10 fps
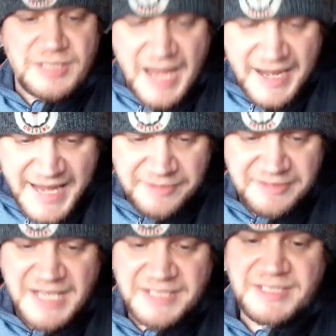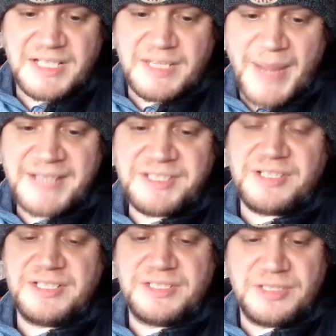and then sent to the
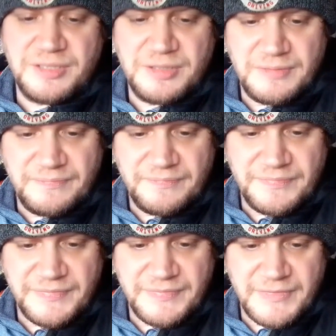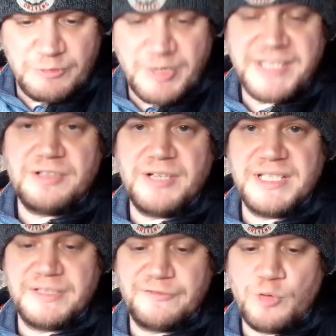battery to
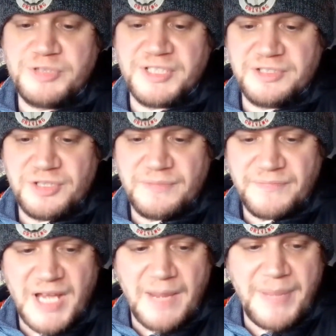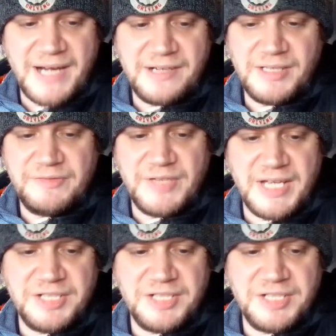regulate the voltage. Apparently the